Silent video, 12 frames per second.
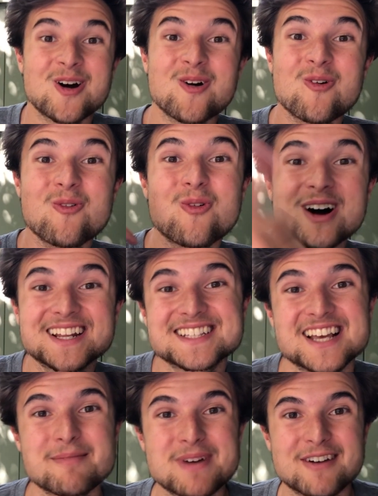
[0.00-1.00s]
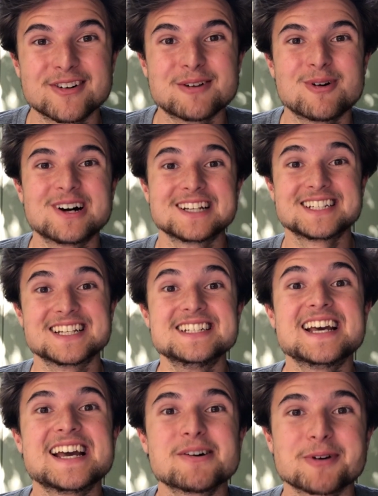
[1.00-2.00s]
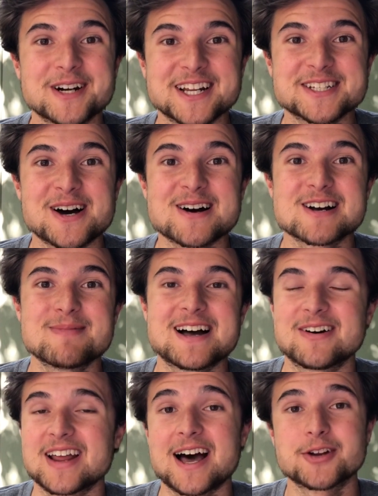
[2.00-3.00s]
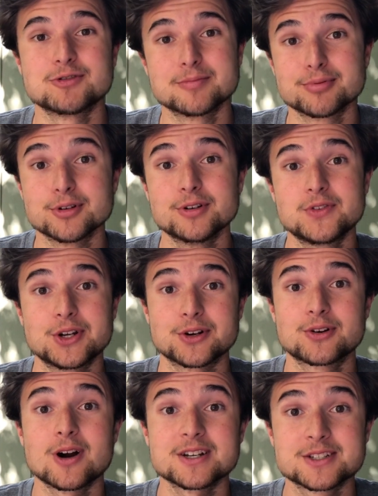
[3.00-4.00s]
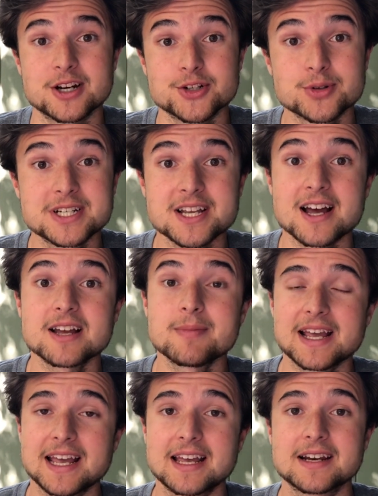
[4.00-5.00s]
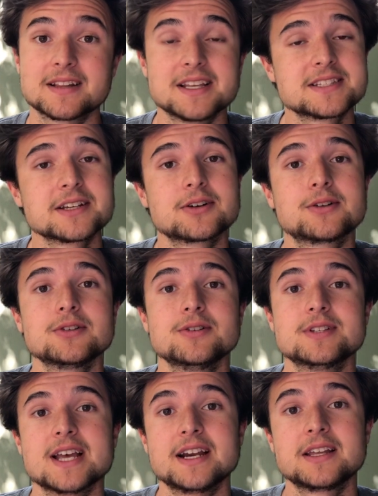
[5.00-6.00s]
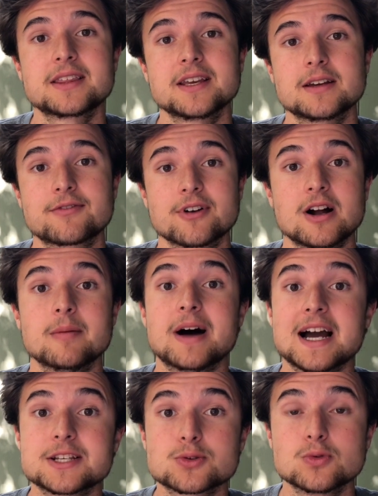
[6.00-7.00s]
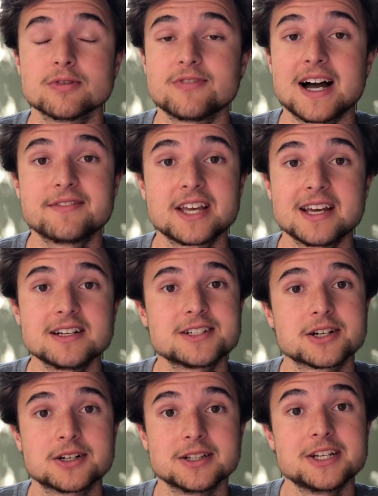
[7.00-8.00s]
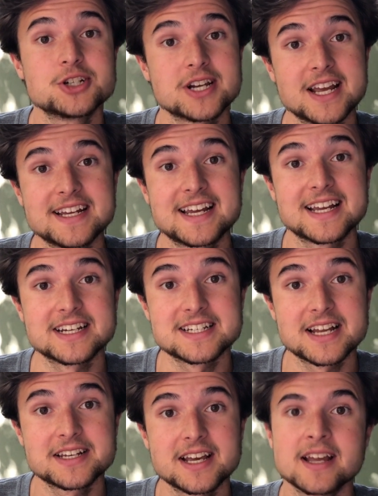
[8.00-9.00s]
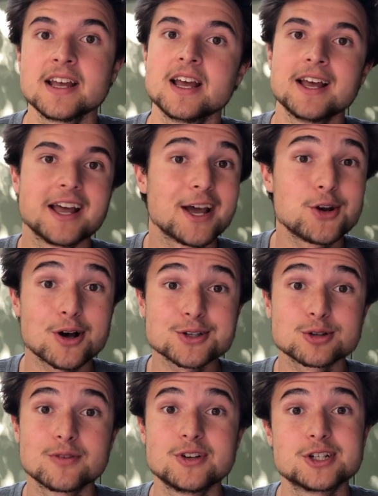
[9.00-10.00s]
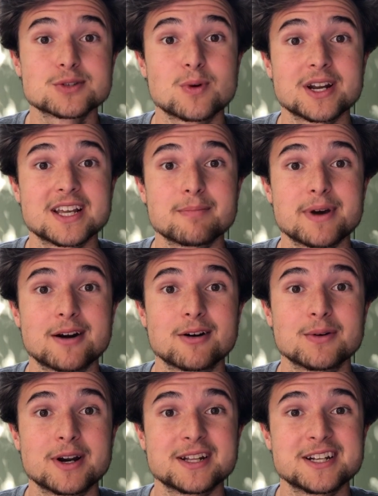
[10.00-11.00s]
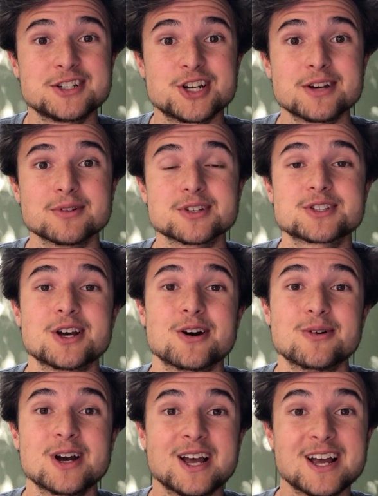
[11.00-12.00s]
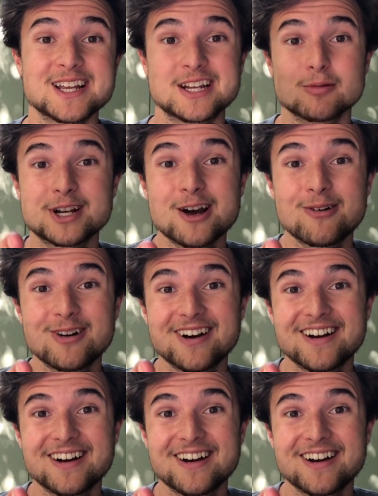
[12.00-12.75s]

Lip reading: What is up, everyone? Today we're going to talk about how to improve your cross-country time, and this includes anything from high school 5K to collegiate 8K and 10K, and also if you just want to get better at running in general. So here we go.